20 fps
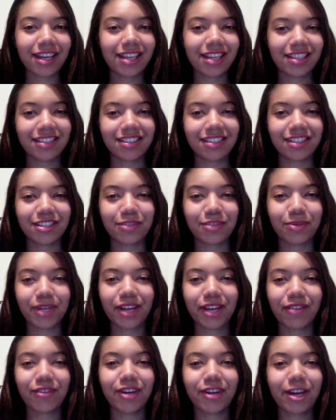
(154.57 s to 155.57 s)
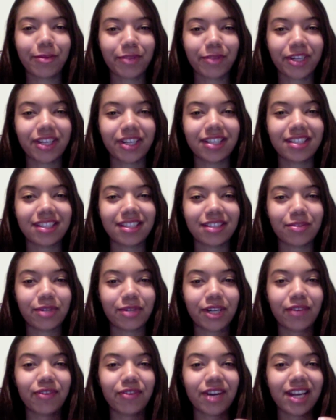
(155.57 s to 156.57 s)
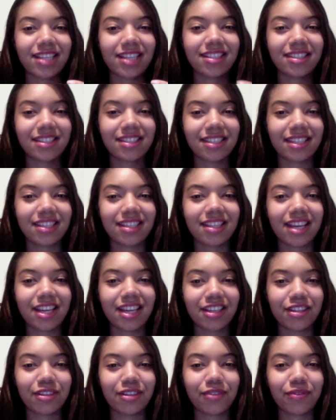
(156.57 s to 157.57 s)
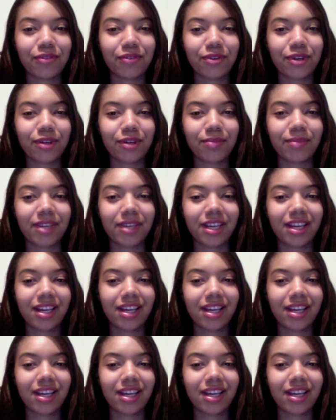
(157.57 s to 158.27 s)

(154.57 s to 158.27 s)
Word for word: It's just whenever I'm gonna, whenever I see that uniform,